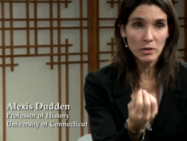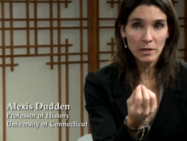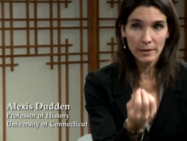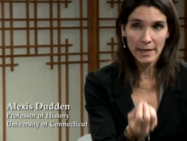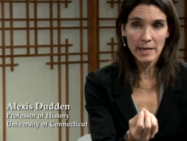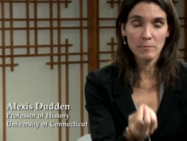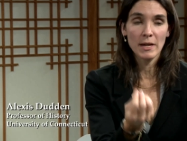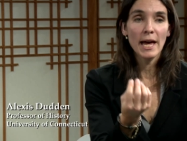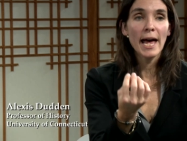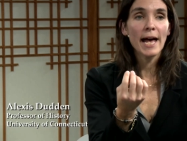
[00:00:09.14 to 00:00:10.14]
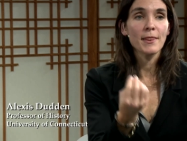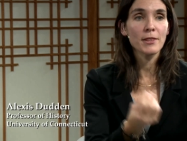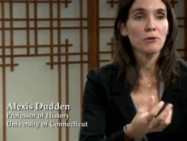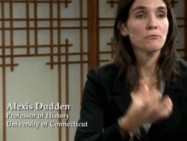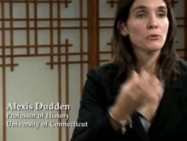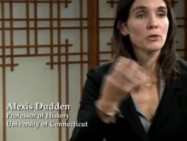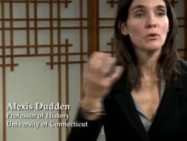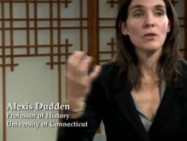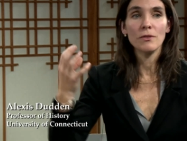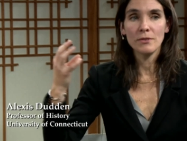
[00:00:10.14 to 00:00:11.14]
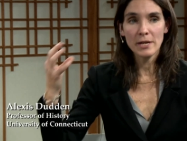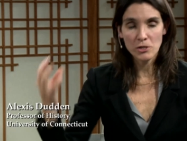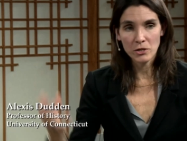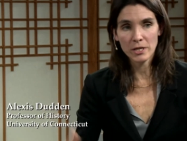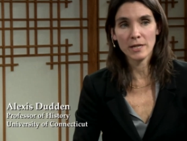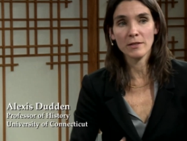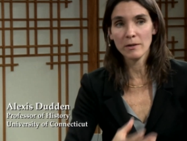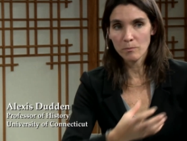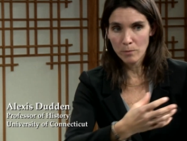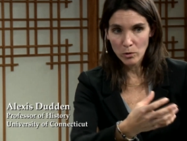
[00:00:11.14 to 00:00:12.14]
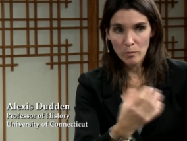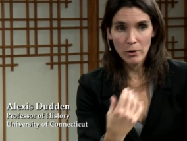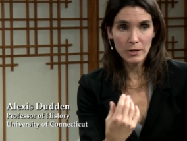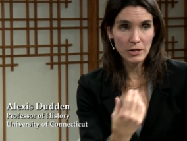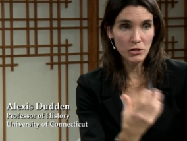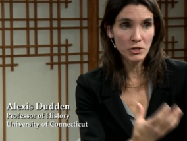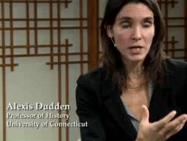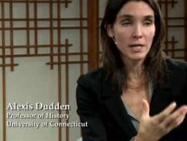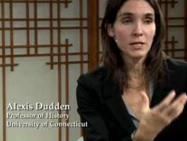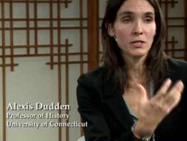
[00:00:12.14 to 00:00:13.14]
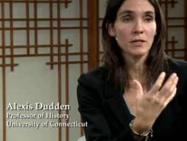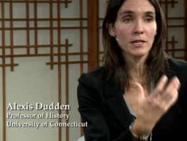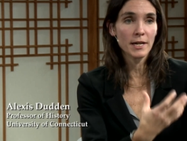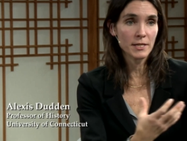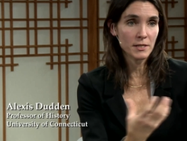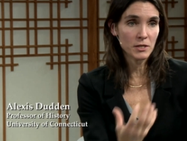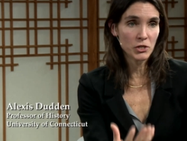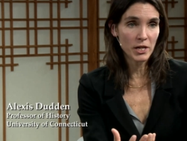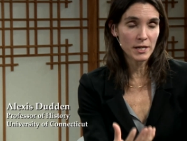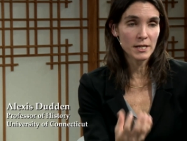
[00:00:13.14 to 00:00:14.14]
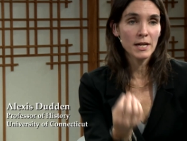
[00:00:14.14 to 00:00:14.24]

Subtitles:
claim, and therefore they should take that both parties should take it to the ICJ.